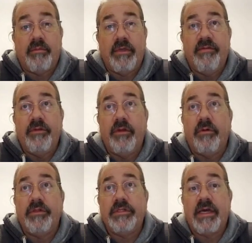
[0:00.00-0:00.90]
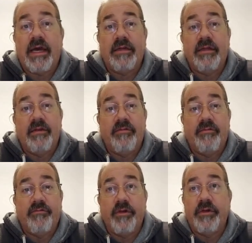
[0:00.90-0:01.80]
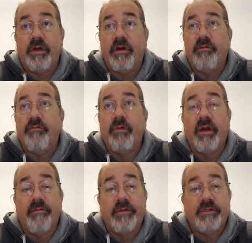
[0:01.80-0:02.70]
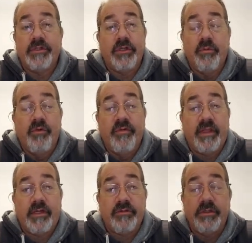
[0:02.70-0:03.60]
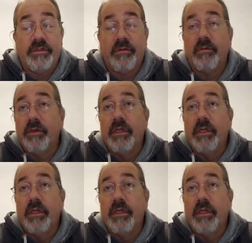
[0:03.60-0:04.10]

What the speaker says: even though it's not in front of whatever it is that you're moving that tree to.